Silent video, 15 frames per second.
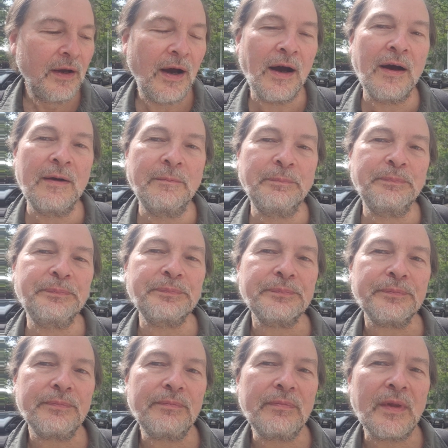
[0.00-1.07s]
Um,
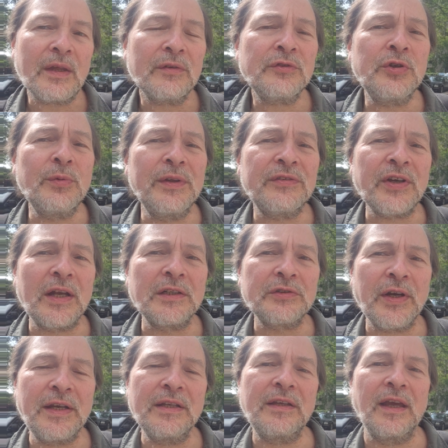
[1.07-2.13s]
two insider
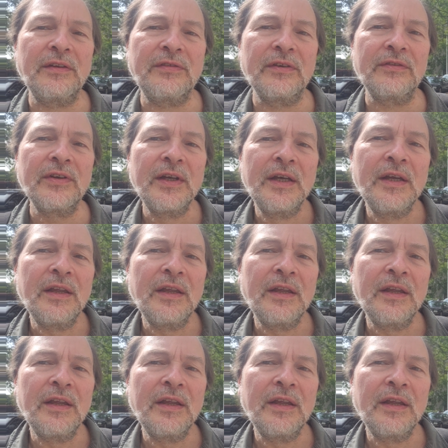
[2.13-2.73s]
trading cases.